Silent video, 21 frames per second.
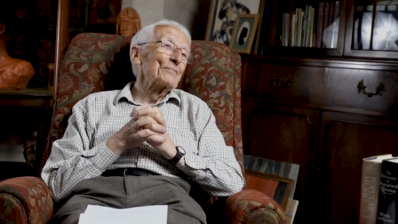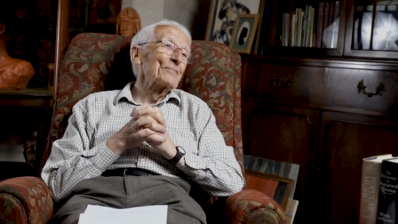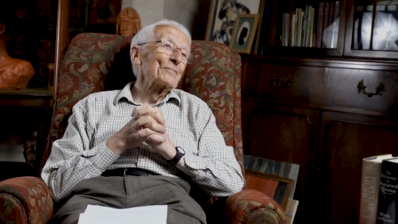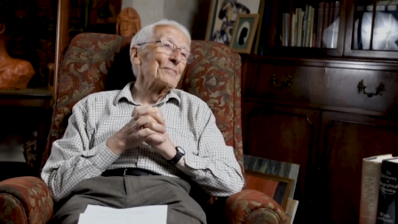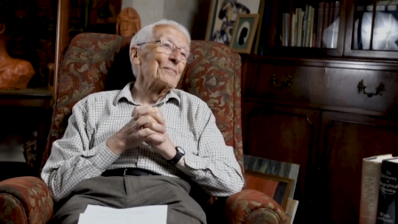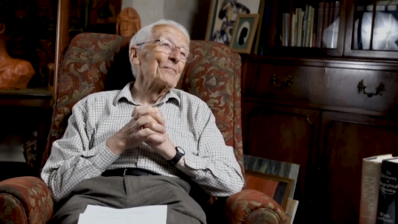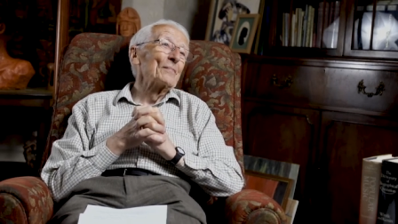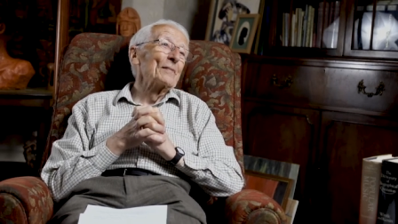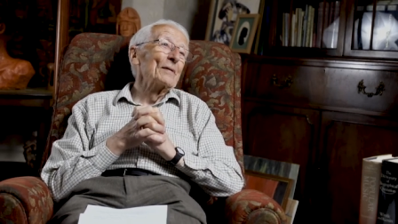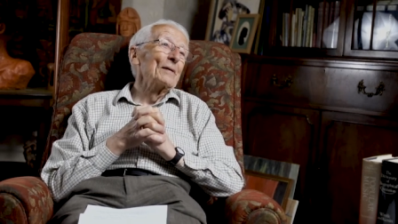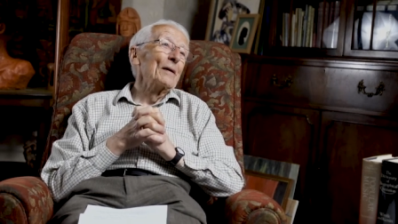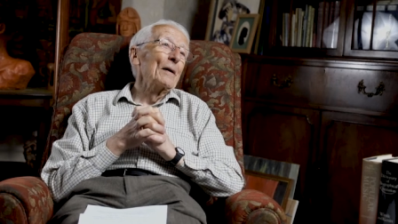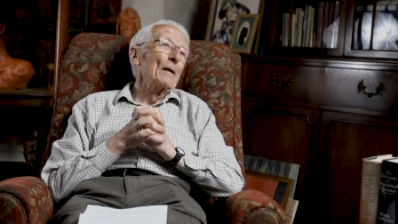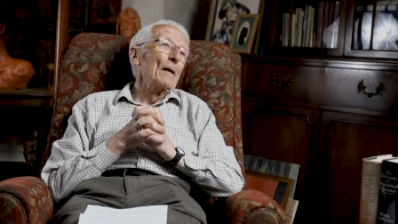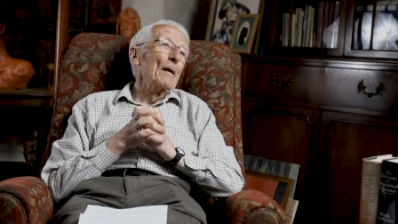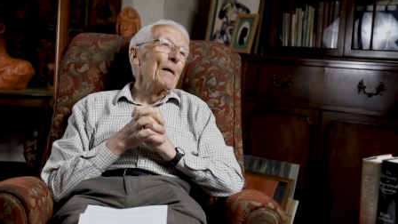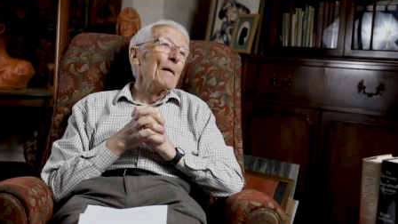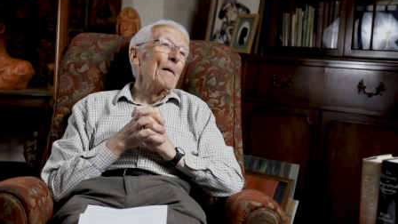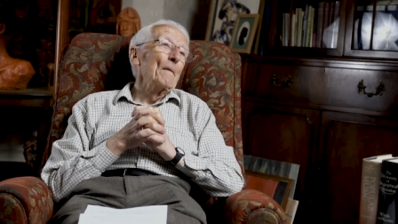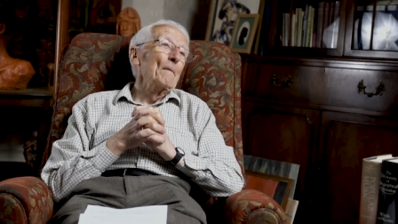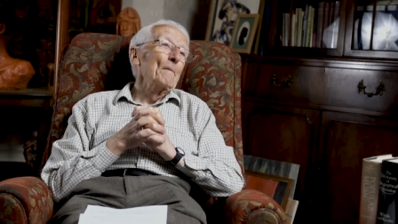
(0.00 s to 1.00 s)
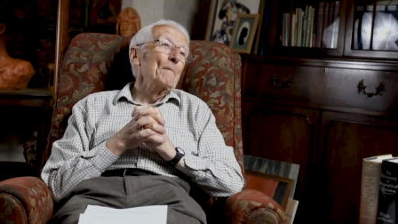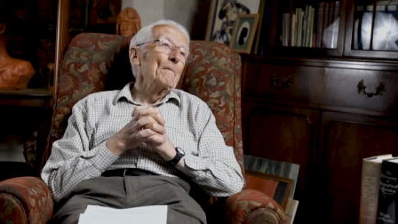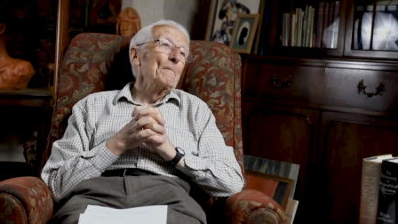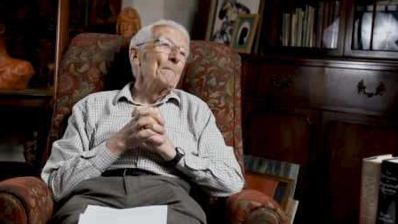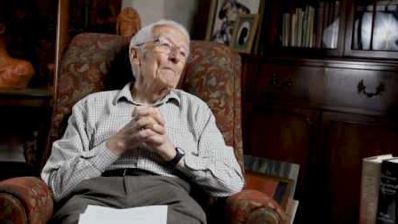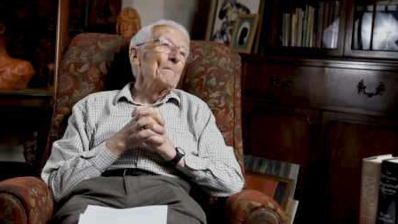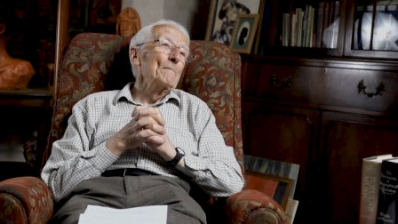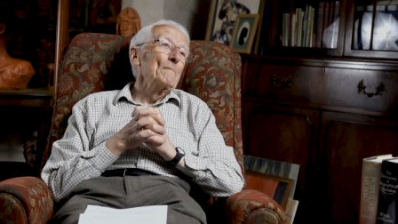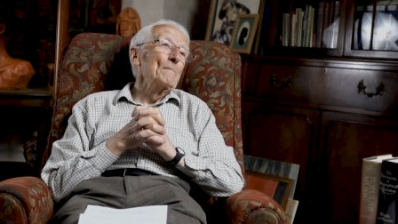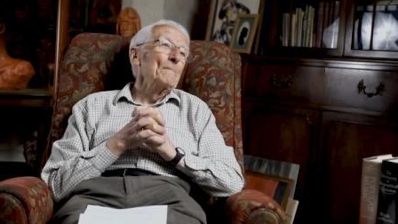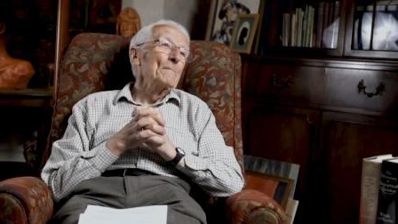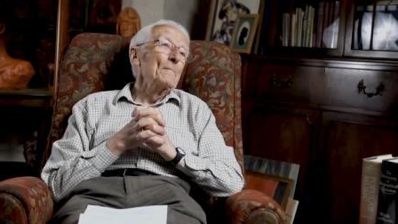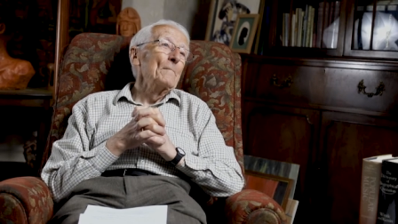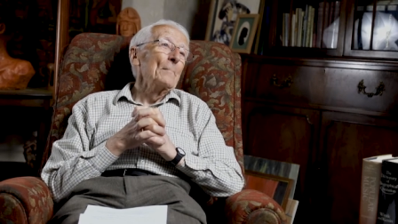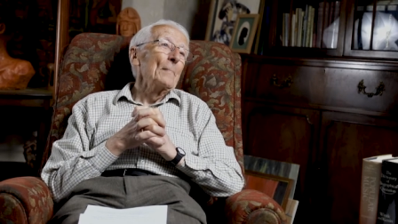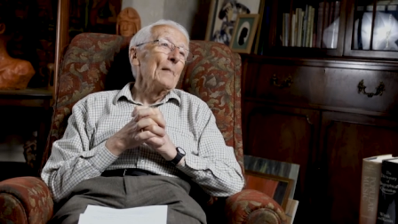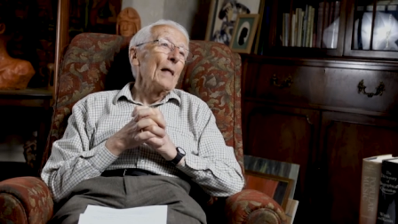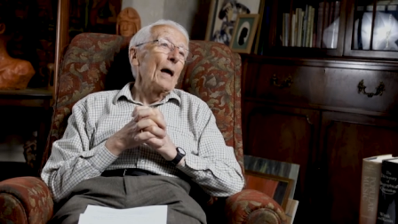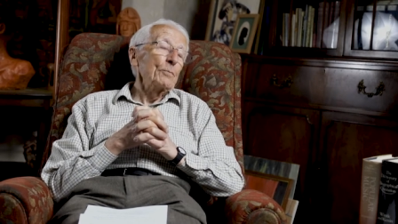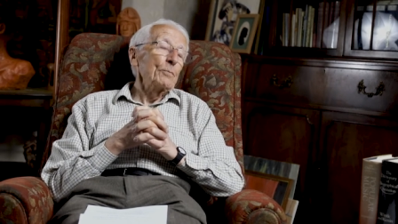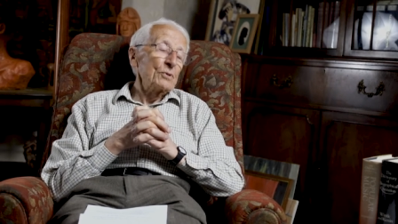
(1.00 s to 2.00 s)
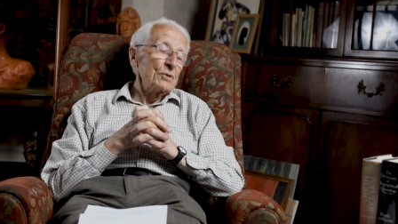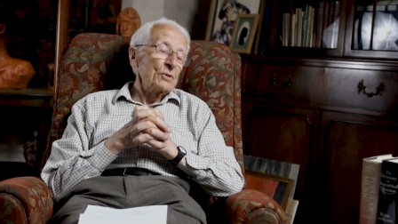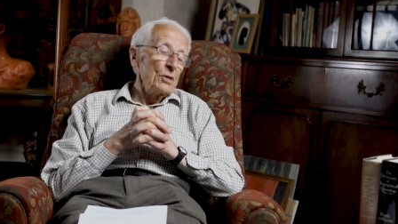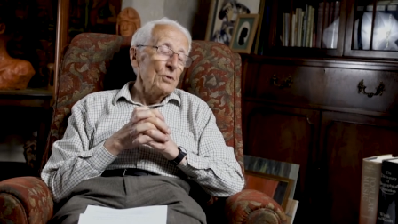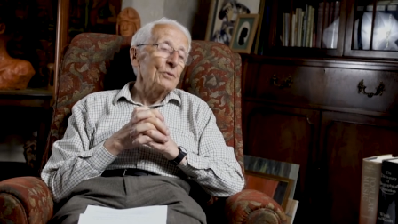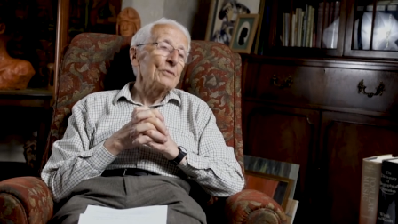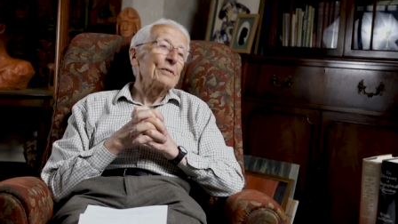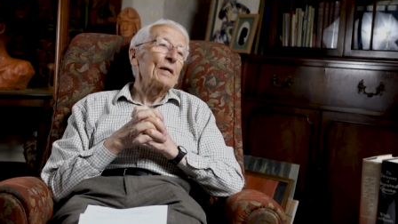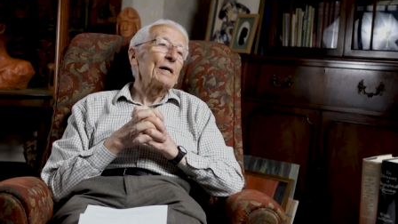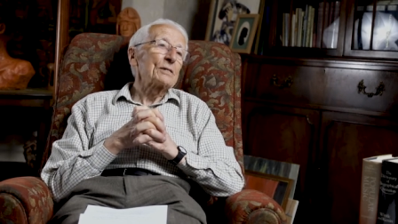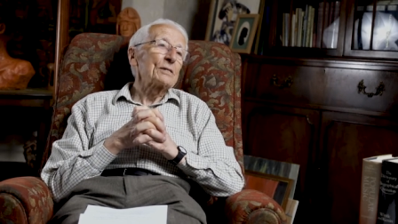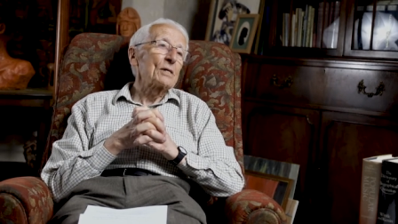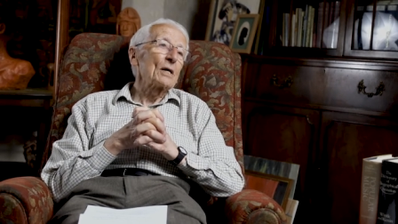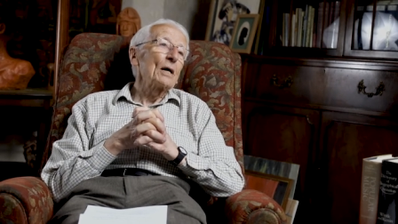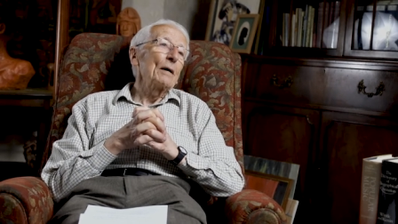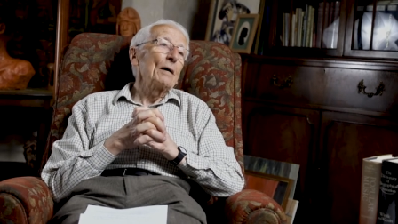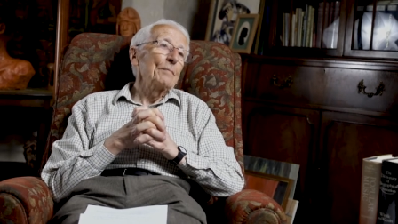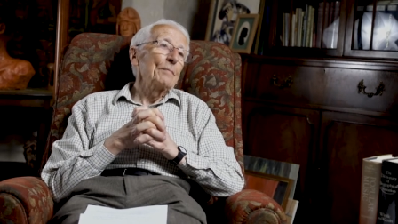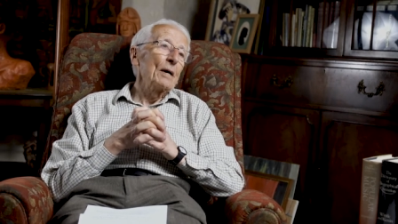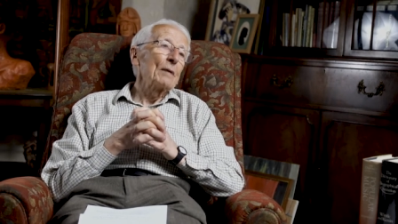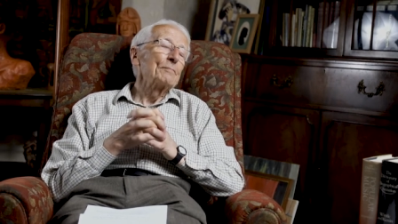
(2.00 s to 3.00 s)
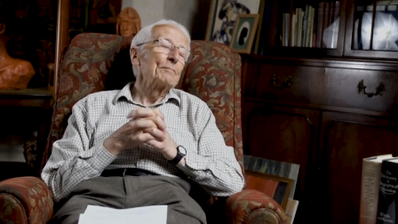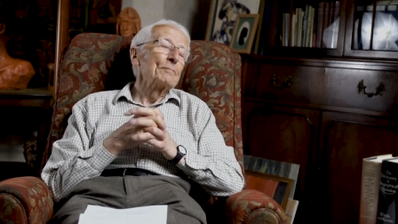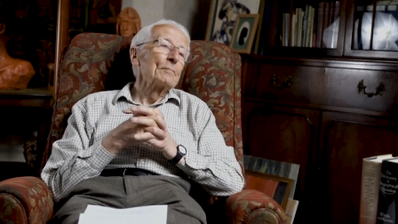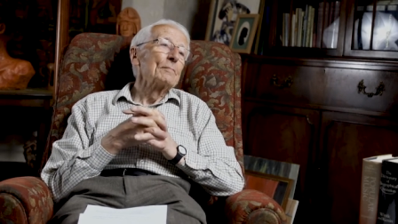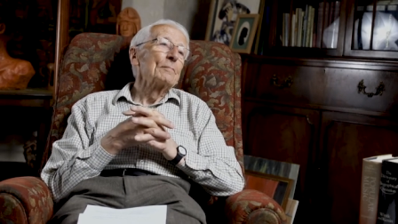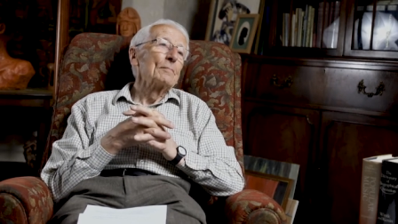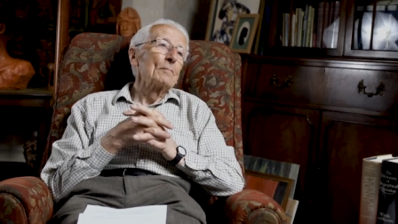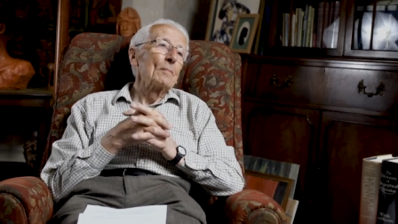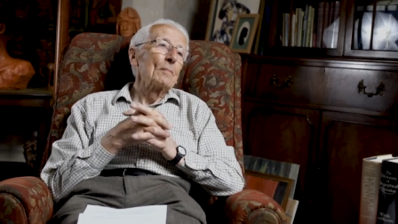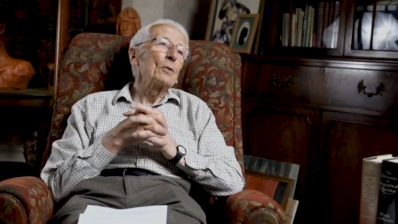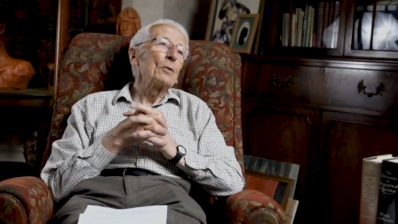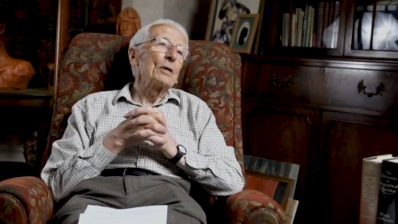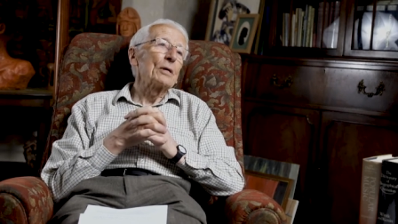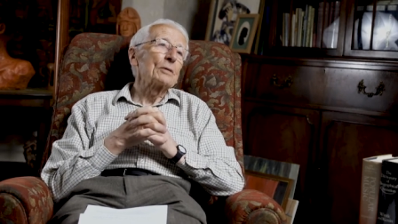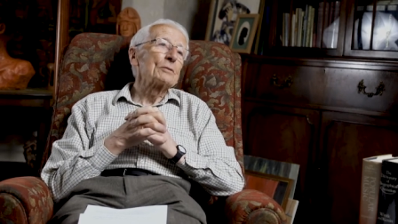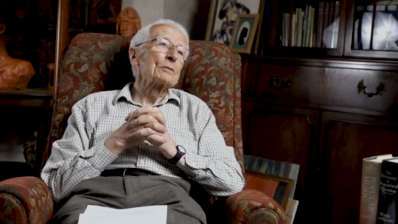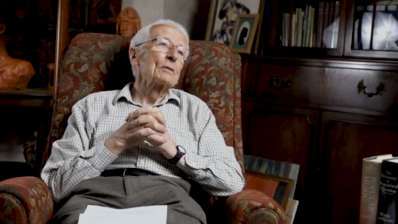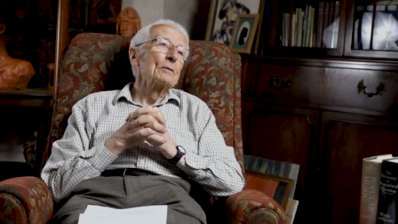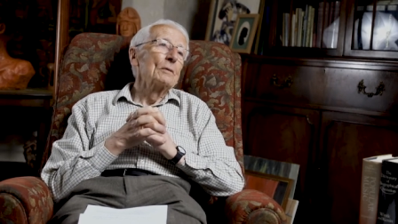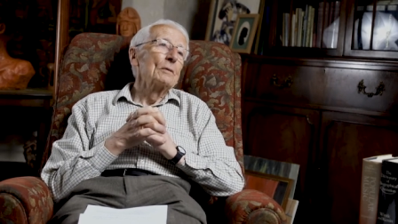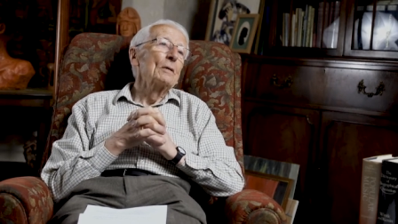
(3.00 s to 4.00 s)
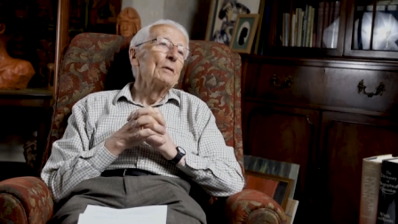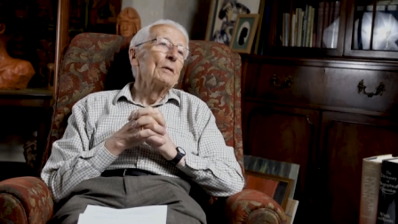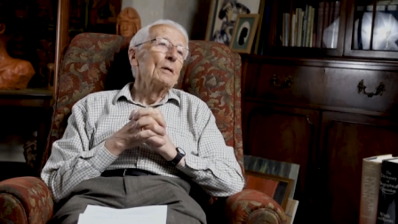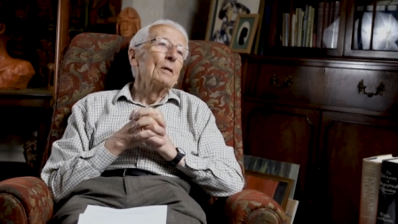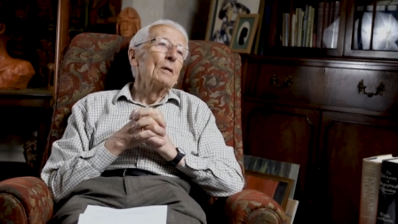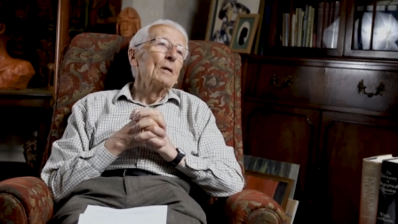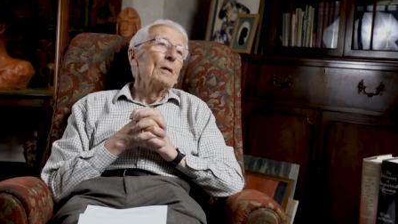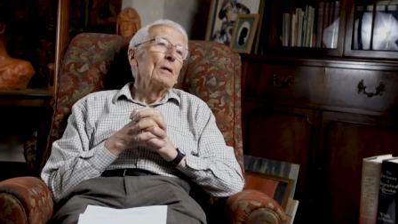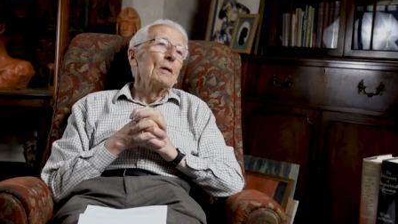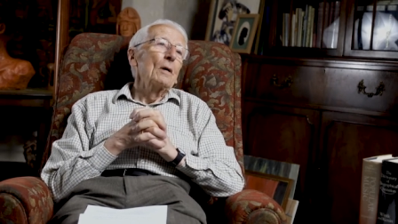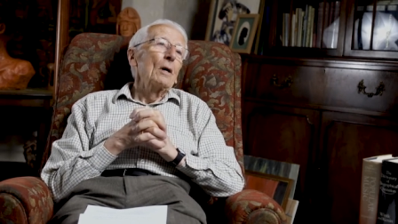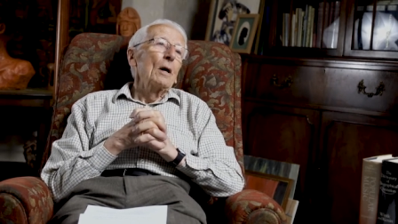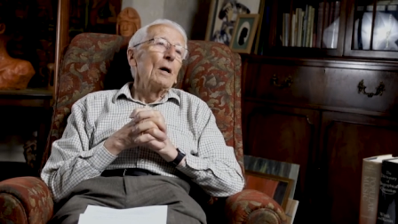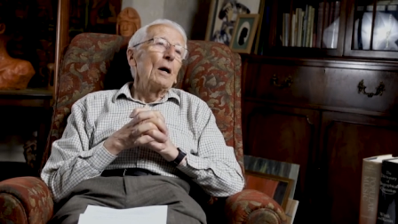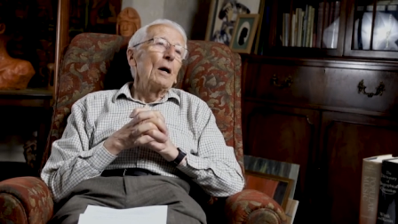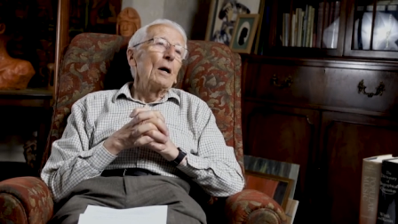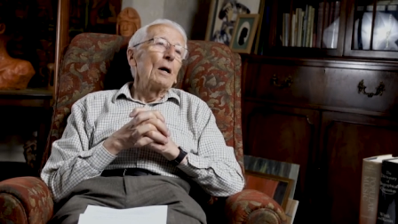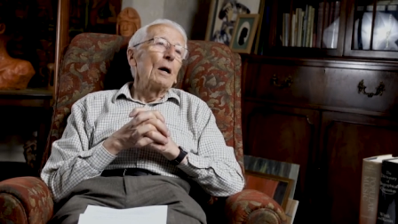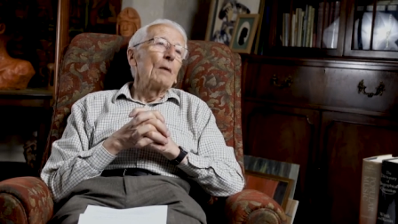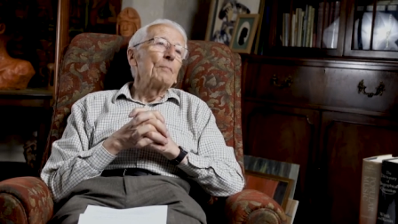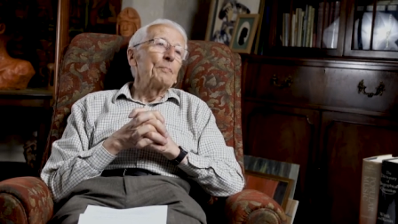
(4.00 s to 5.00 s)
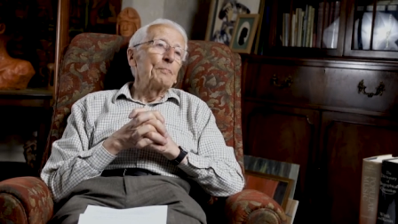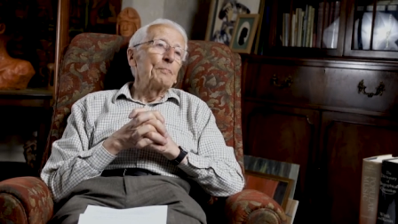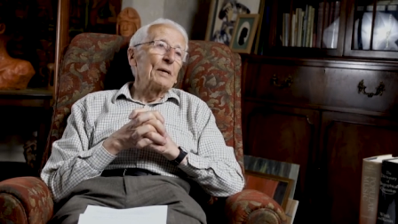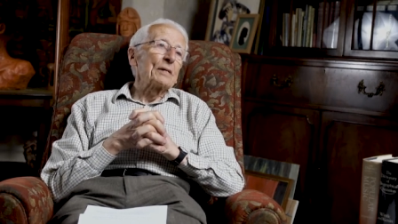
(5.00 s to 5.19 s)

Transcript: And it was a fairly new society. It was new at that time, yeah. Like oh, yes. a year old or something?